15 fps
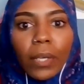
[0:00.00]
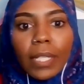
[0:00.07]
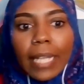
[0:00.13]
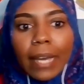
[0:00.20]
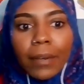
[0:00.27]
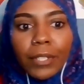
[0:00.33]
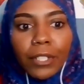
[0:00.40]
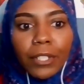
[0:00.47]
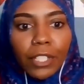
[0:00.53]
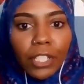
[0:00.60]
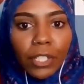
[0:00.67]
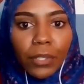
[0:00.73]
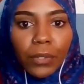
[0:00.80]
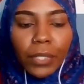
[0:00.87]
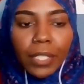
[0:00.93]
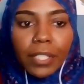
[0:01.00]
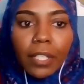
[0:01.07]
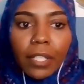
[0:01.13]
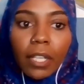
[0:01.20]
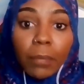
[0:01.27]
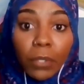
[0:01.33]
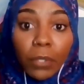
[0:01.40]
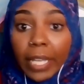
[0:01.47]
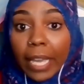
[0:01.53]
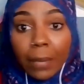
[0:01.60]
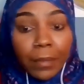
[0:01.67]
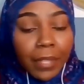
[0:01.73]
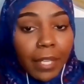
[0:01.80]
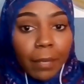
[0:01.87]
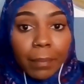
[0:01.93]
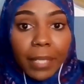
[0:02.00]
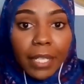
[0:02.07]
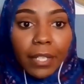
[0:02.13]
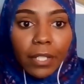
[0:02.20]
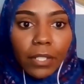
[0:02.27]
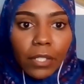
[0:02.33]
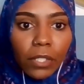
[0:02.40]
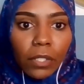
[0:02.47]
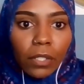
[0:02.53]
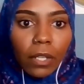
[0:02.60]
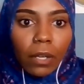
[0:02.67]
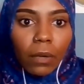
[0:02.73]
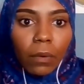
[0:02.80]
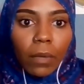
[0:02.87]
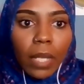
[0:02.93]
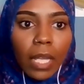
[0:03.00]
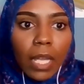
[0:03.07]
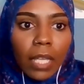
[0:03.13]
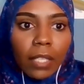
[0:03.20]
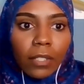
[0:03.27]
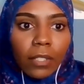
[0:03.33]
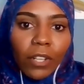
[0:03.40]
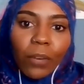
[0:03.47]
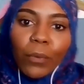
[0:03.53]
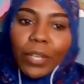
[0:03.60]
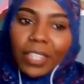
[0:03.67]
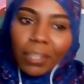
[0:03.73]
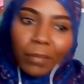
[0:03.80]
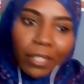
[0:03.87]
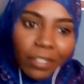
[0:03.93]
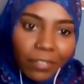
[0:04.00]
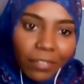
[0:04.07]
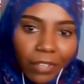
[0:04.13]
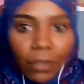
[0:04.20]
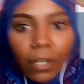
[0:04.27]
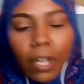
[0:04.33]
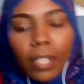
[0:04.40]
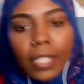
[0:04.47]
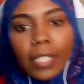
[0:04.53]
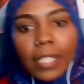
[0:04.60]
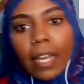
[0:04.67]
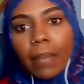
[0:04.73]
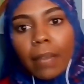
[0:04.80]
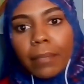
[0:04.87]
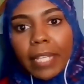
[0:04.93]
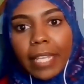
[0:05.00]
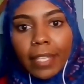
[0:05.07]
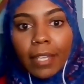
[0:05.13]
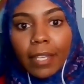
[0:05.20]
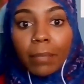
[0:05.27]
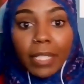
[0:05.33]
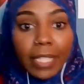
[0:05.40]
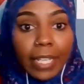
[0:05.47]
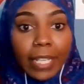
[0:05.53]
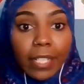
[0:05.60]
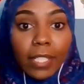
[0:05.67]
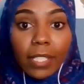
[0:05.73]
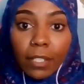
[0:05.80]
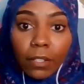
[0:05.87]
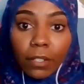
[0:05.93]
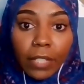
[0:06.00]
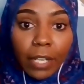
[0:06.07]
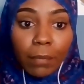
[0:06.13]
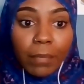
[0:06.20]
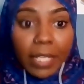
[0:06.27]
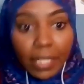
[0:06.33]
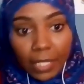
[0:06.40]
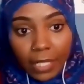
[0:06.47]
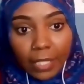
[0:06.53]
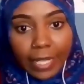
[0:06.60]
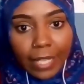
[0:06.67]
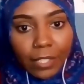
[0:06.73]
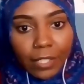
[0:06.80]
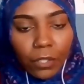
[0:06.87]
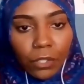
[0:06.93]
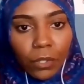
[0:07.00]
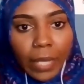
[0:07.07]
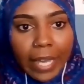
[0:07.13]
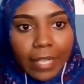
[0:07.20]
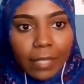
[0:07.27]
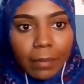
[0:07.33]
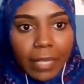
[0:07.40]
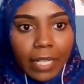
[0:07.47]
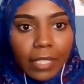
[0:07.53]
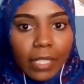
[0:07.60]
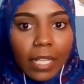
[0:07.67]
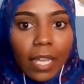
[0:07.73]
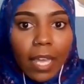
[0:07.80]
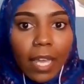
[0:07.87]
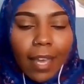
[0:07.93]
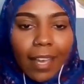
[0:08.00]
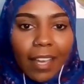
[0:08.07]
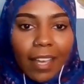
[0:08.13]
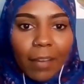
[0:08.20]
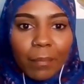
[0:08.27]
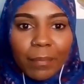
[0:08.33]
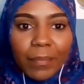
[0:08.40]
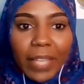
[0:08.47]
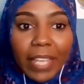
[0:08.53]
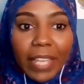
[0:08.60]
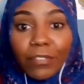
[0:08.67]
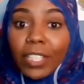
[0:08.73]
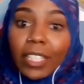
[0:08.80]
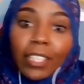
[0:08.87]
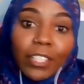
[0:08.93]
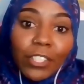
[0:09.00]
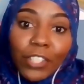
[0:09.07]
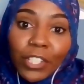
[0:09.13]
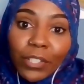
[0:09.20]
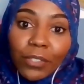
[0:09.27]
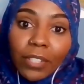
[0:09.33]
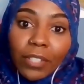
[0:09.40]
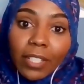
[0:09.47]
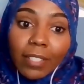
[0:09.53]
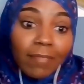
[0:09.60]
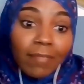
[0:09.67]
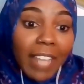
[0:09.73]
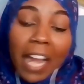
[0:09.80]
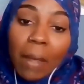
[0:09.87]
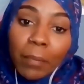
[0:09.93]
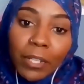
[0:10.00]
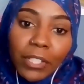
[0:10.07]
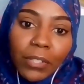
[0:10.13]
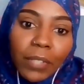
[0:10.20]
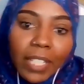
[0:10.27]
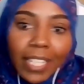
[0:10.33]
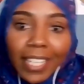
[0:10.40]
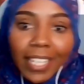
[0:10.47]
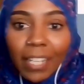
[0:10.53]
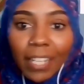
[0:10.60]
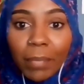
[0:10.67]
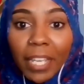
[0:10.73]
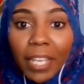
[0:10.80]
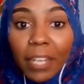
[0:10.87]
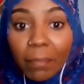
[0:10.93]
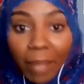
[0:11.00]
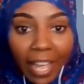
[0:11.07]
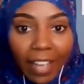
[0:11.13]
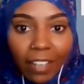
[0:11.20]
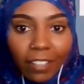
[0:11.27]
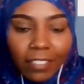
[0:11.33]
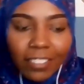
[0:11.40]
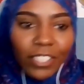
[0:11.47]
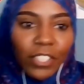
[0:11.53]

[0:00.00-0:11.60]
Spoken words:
allowing your children to communicate with their peers, you don't want them on the phone all the time, that thing, but they're missing that social aspect. And for the little children, an opportunity to get a pen pal,